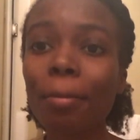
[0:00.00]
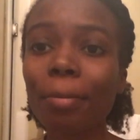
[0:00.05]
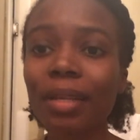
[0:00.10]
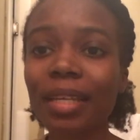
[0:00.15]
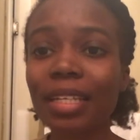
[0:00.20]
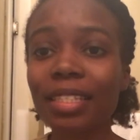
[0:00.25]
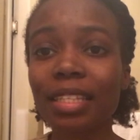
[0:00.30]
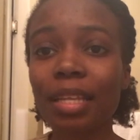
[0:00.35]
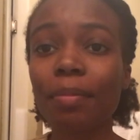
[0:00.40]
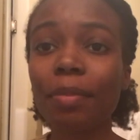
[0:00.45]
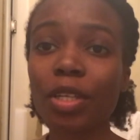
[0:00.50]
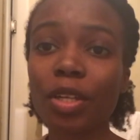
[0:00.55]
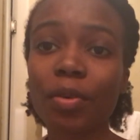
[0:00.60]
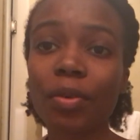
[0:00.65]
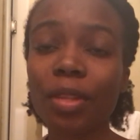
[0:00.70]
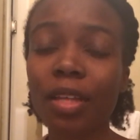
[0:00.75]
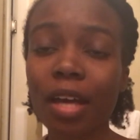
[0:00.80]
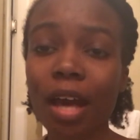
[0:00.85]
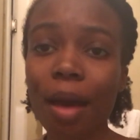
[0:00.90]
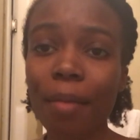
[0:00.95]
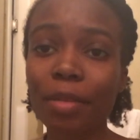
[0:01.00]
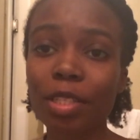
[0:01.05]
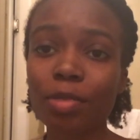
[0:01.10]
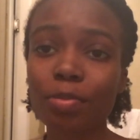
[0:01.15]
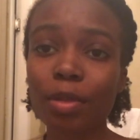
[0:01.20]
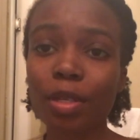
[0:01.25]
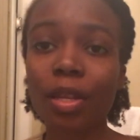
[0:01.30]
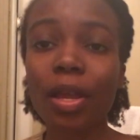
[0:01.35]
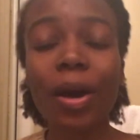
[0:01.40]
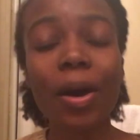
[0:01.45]
please let me know in the comments
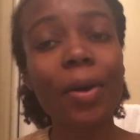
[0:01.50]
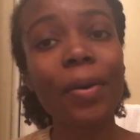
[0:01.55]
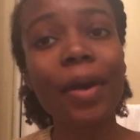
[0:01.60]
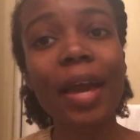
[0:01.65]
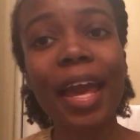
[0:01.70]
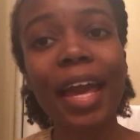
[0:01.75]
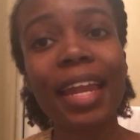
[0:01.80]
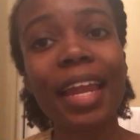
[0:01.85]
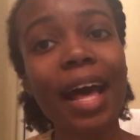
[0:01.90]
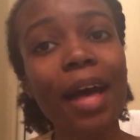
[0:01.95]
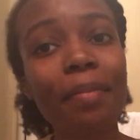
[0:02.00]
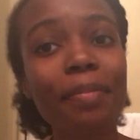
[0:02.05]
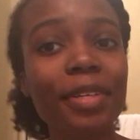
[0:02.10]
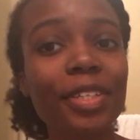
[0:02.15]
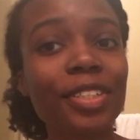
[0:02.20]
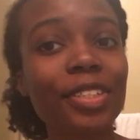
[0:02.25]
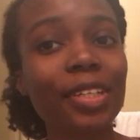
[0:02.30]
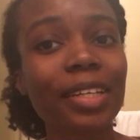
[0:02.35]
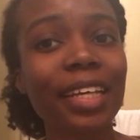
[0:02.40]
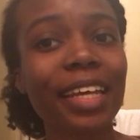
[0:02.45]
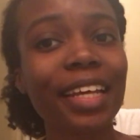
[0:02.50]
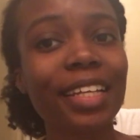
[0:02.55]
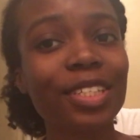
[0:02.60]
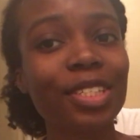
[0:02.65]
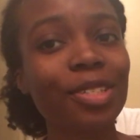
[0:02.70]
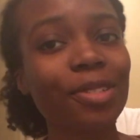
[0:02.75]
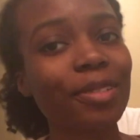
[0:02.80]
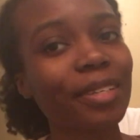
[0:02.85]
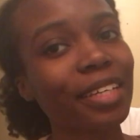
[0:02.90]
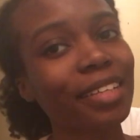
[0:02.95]
below and I'll be sure to get
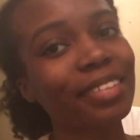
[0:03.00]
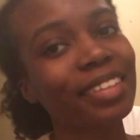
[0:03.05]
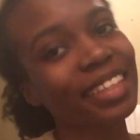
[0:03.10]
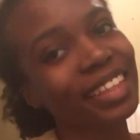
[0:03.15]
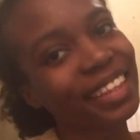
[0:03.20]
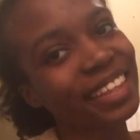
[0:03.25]
to it.